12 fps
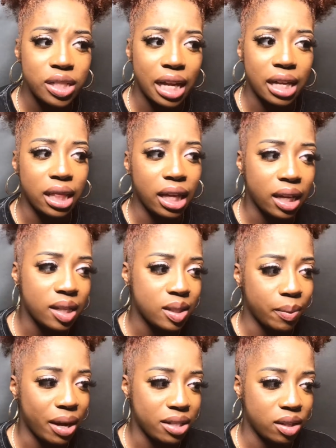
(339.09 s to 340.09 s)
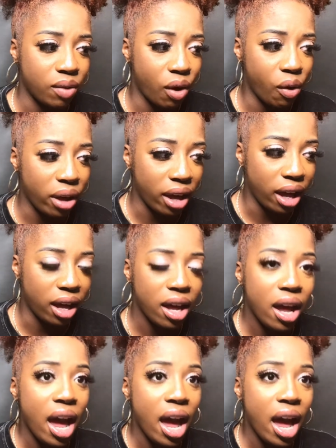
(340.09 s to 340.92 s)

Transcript: and thinking to myself, okay,